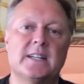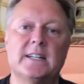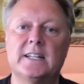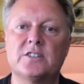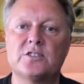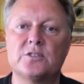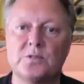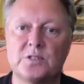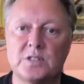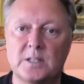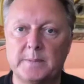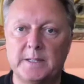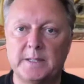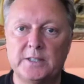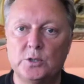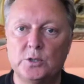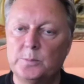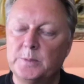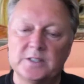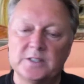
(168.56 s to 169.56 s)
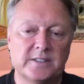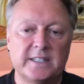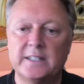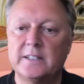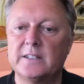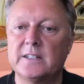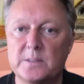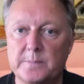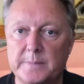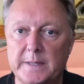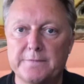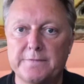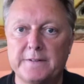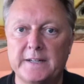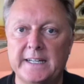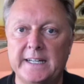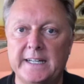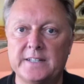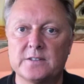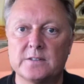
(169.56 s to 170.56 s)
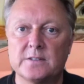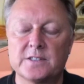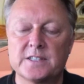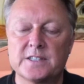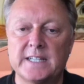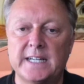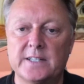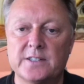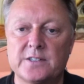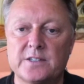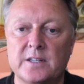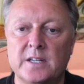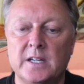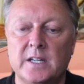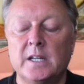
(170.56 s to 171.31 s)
let's do something new, because then it doesn't make financial sense.